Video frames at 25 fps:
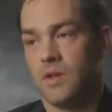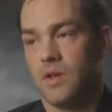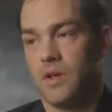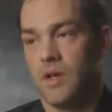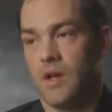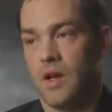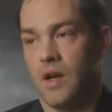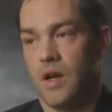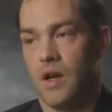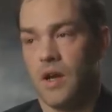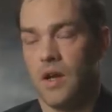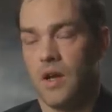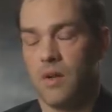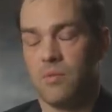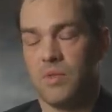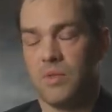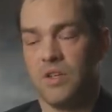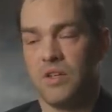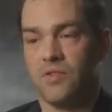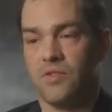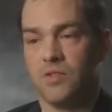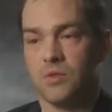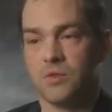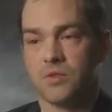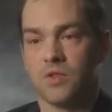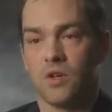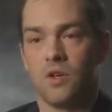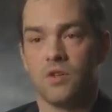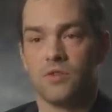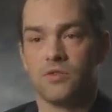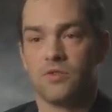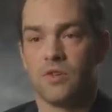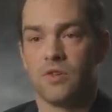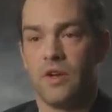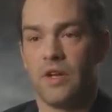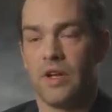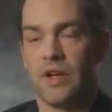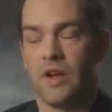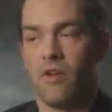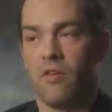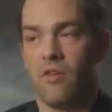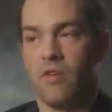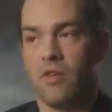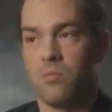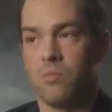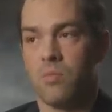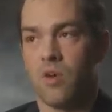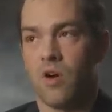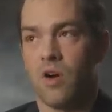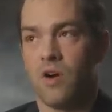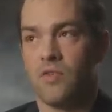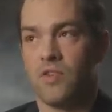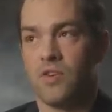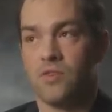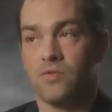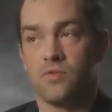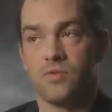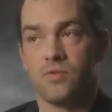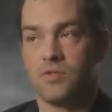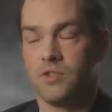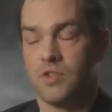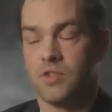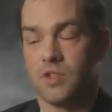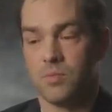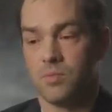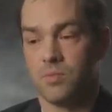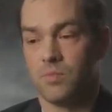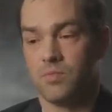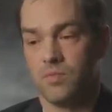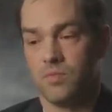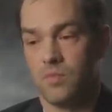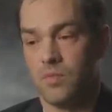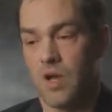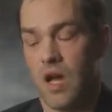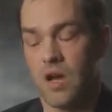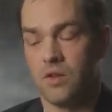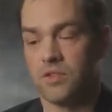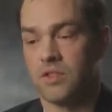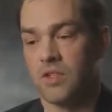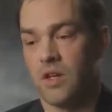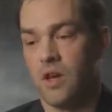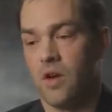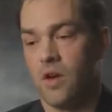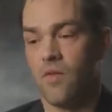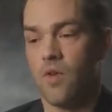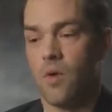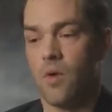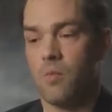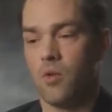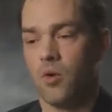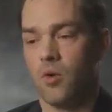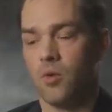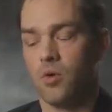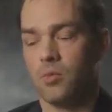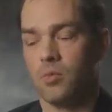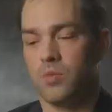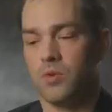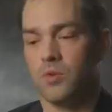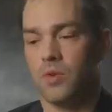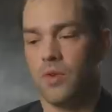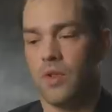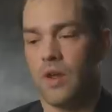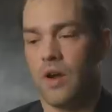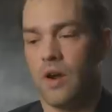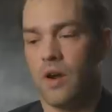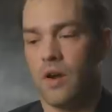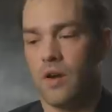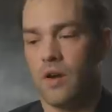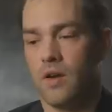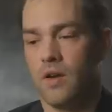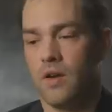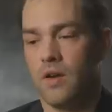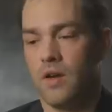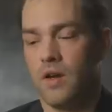and I believe it was called Training Area Bravo, just outside of our motor pool there.